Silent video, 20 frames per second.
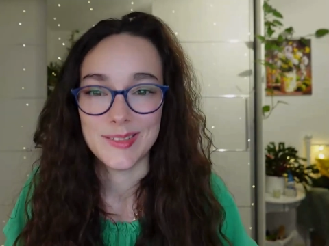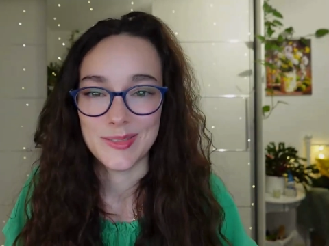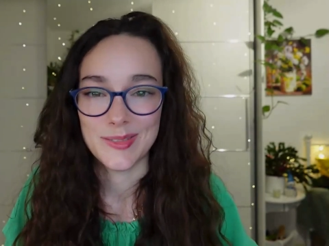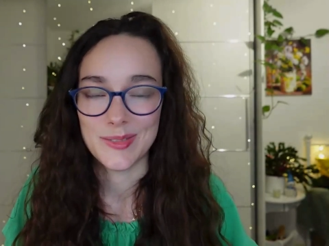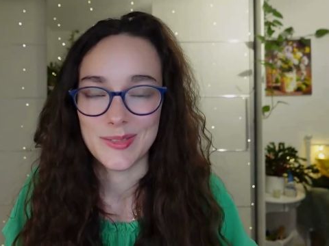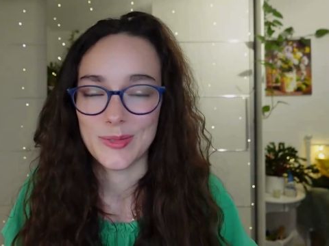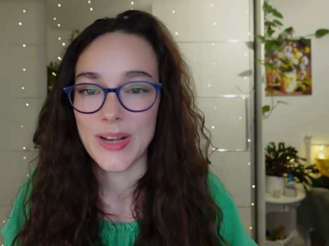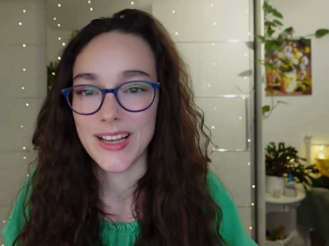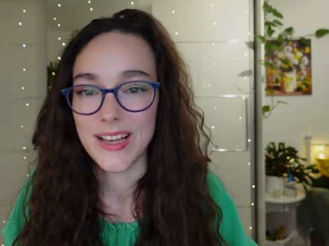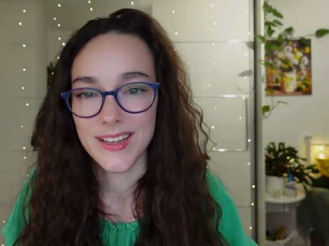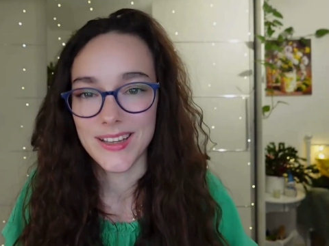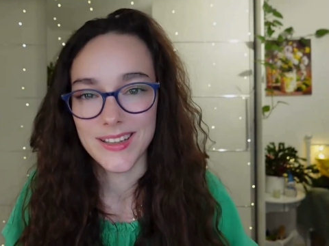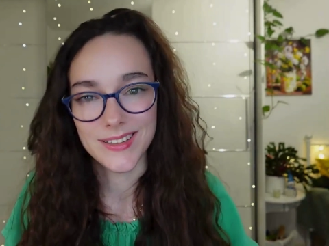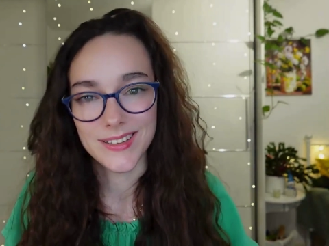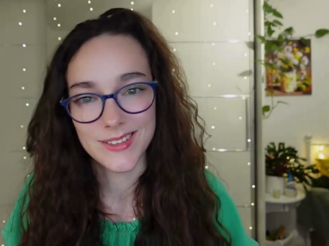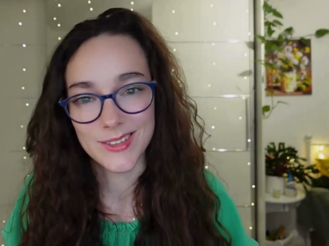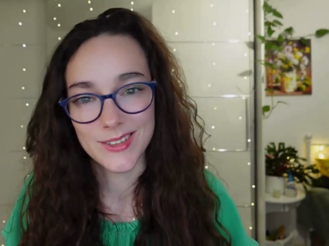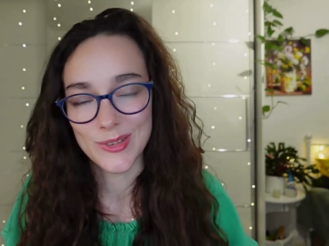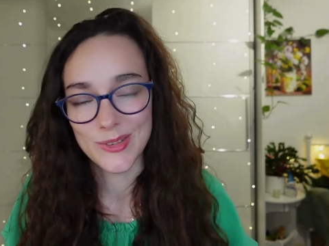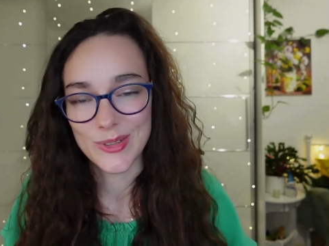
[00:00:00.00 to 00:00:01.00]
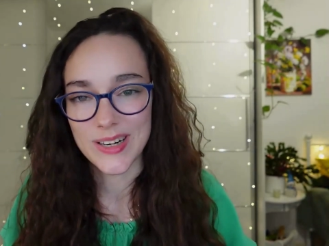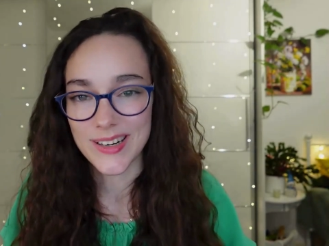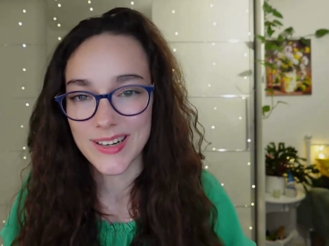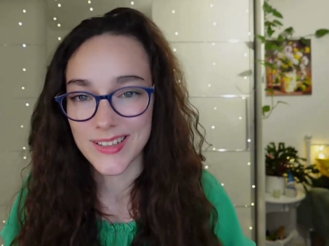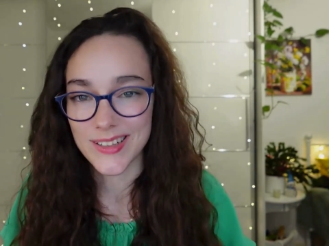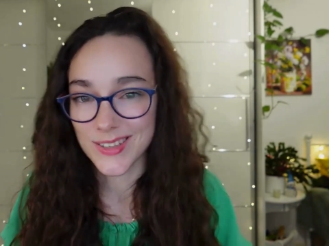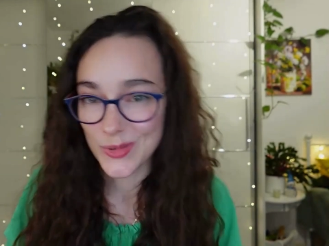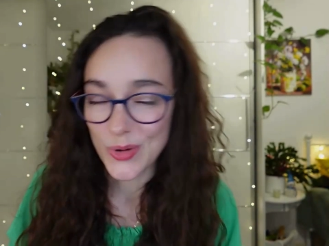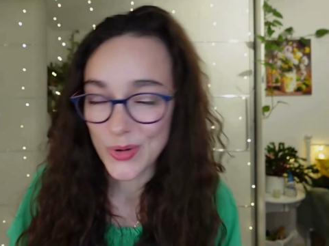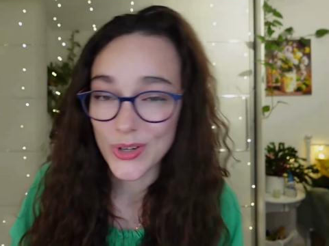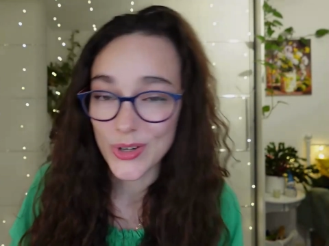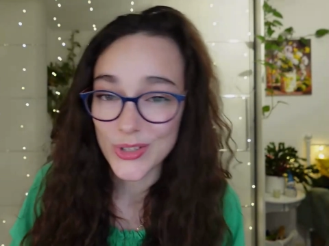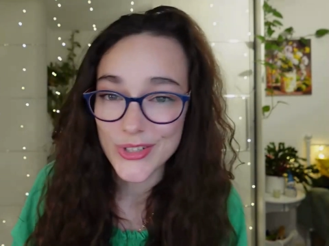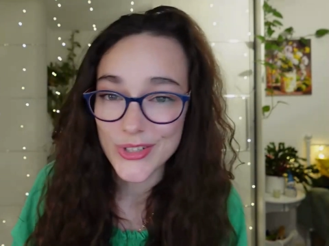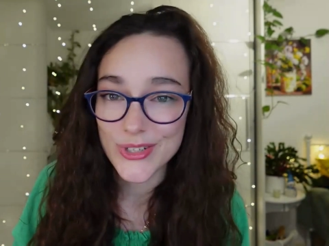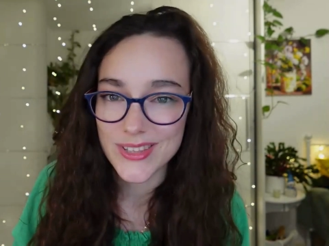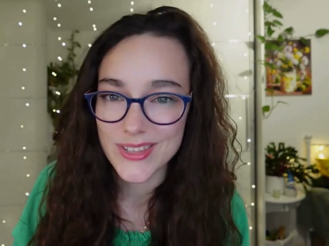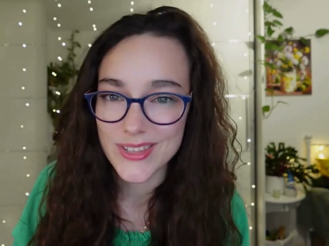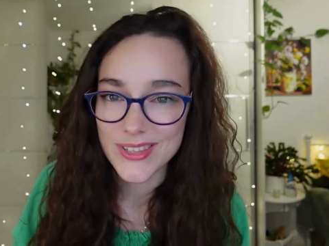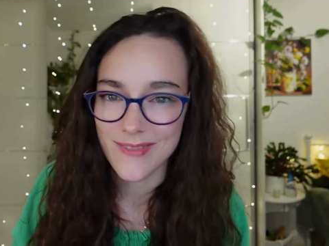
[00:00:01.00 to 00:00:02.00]
when you already
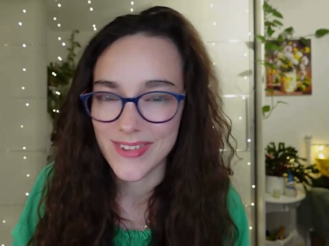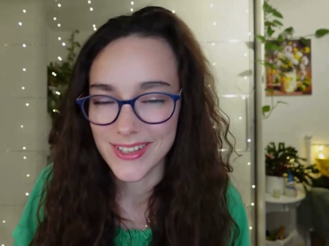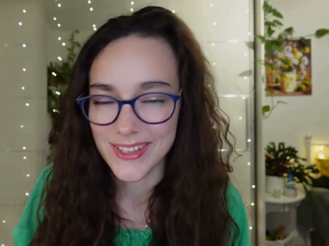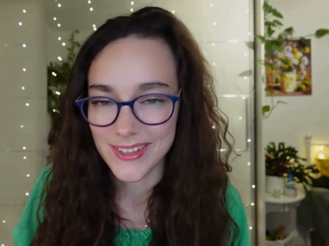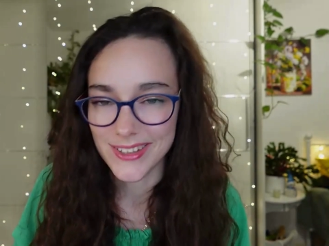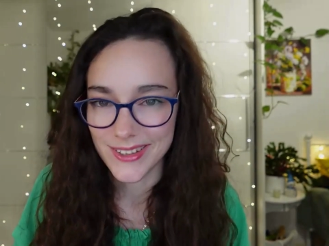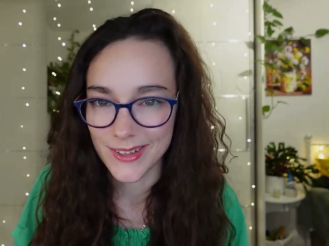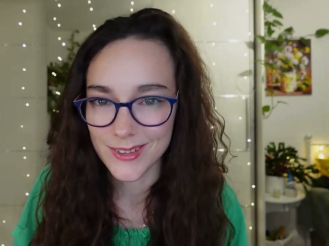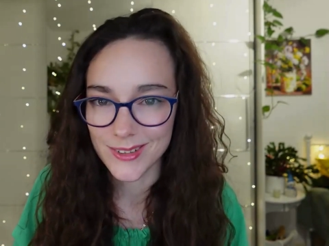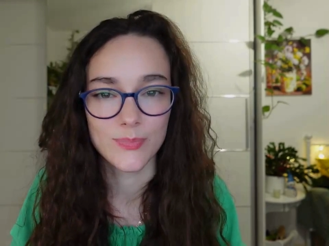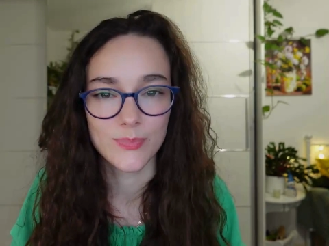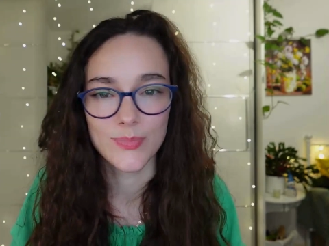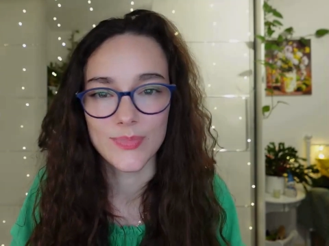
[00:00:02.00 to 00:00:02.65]
watch the video,